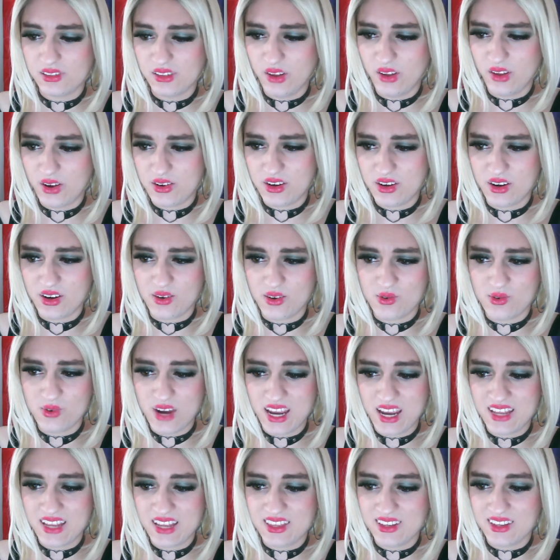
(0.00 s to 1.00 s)
not a
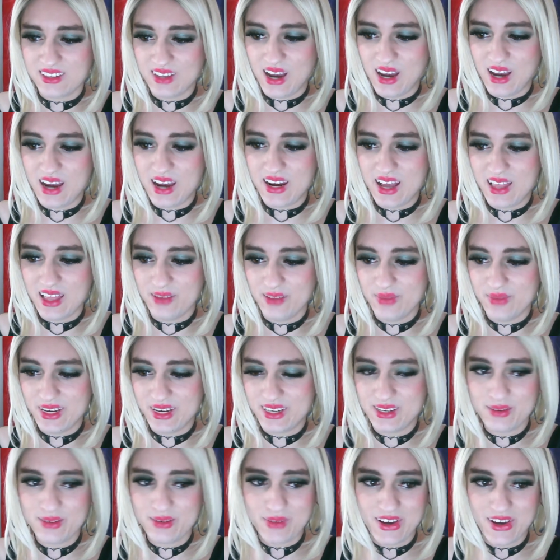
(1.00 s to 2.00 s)
great design
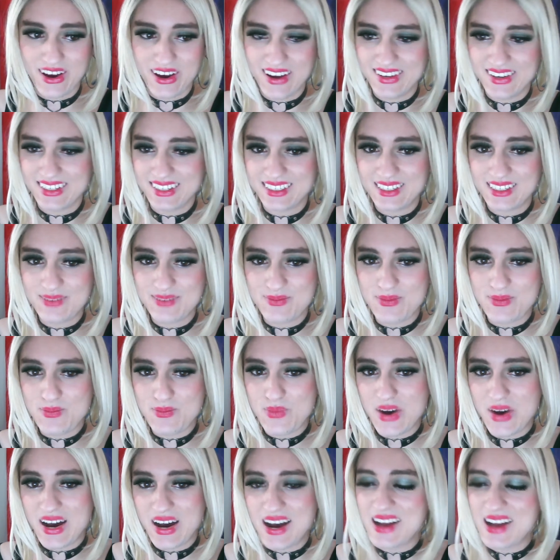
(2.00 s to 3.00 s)
element to be honest,
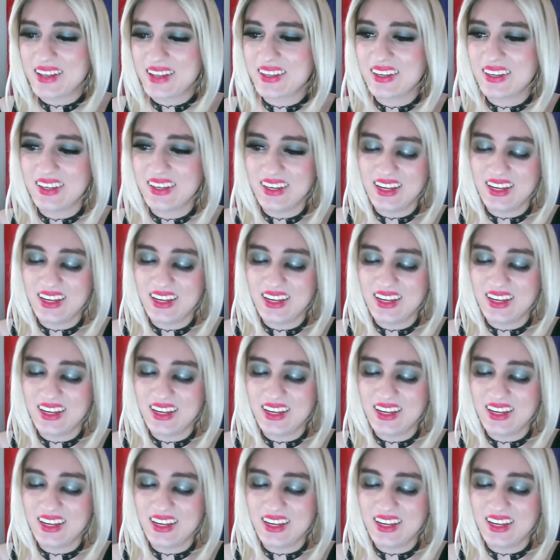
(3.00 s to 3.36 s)
but